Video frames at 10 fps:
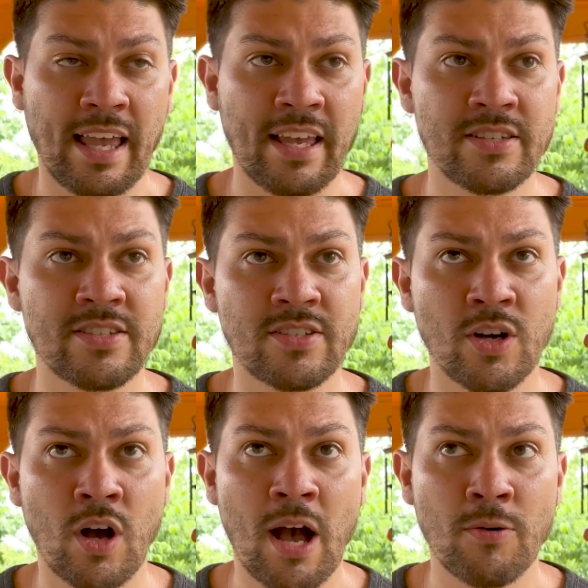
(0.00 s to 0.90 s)
And
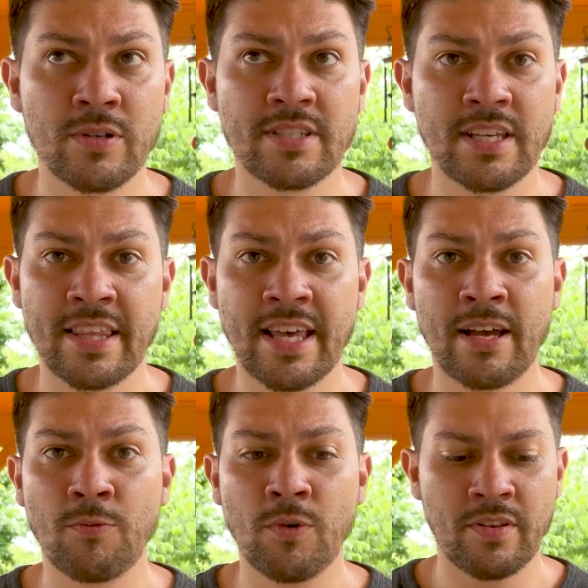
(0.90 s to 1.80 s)
so I would say
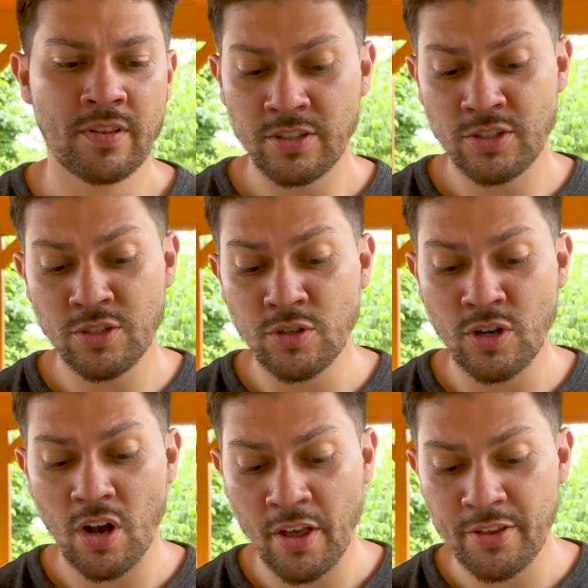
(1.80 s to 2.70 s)
that one of the two
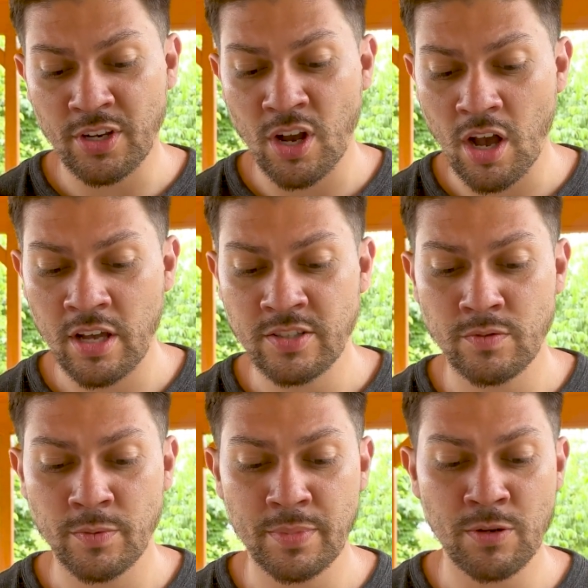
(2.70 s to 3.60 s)
other
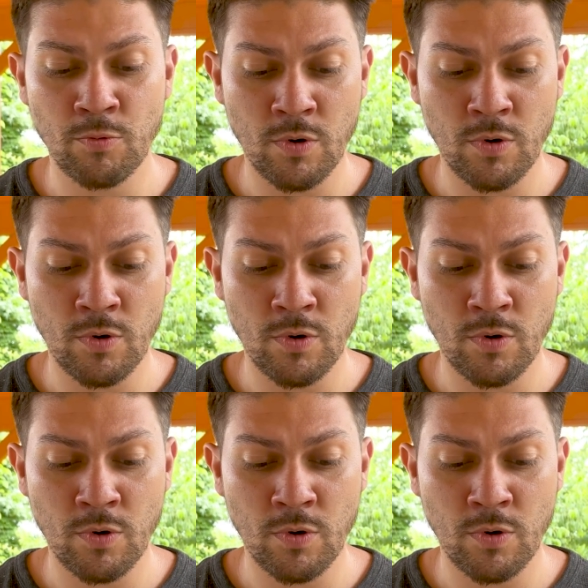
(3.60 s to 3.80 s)
cons would be,